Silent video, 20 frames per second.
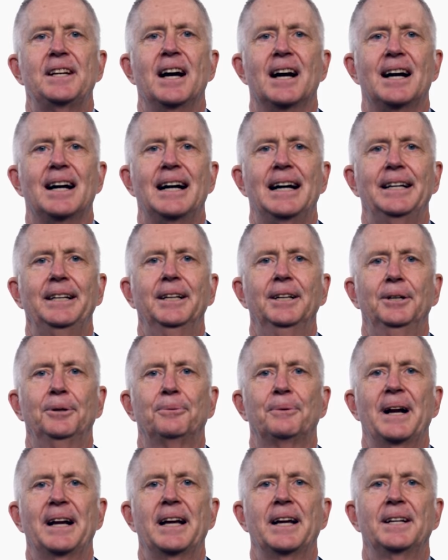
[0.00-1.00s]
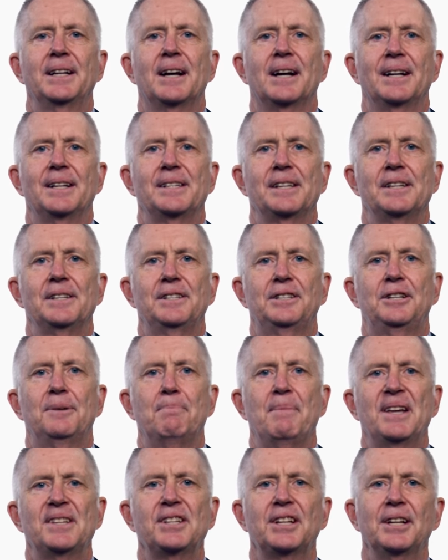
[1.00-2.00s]
guide recognizes
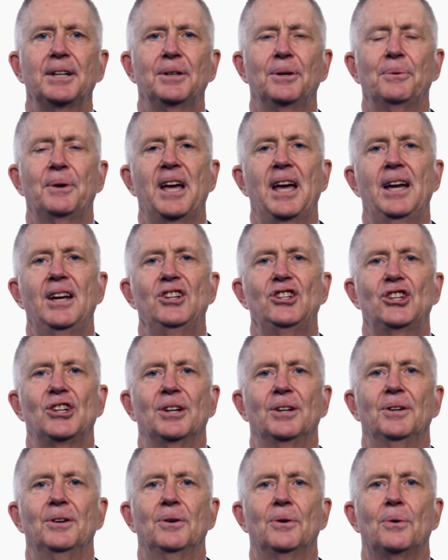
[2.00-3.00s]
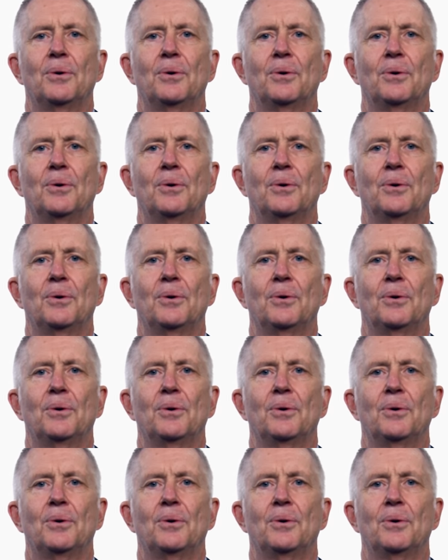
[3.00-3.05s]
domestic location,